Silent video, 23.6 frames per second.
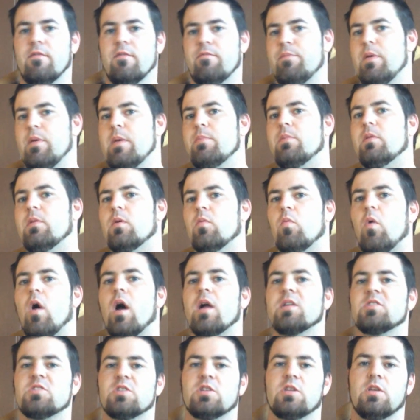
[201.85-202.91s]
If people are
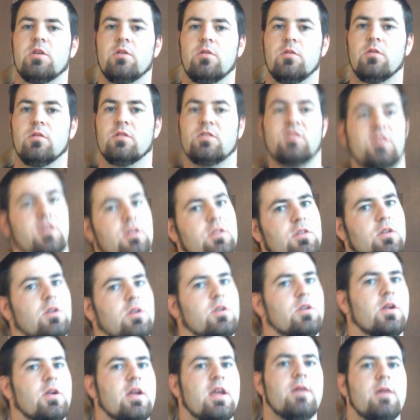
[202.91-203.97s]
watching you, they'll see you
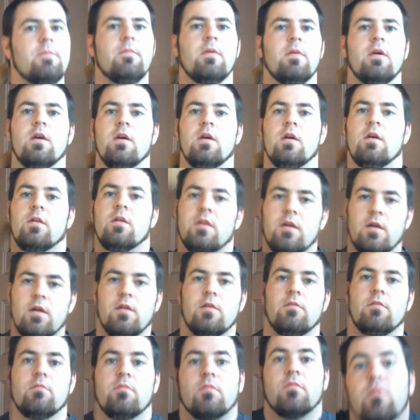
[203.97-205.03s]
turn your hip, they're
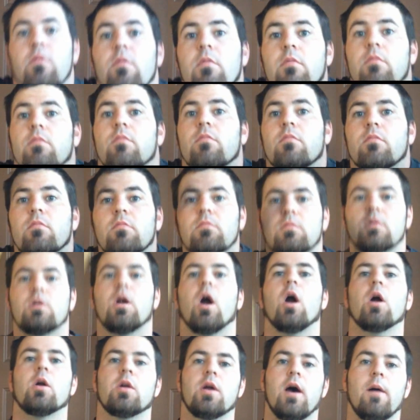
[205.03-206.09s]
going to
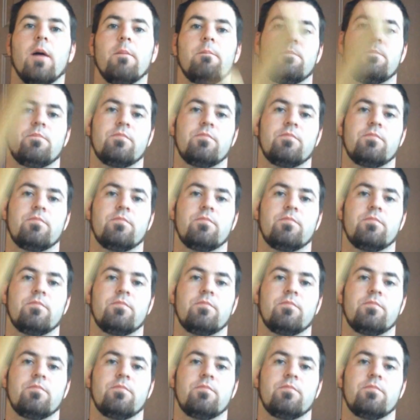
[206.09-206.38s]
guard up.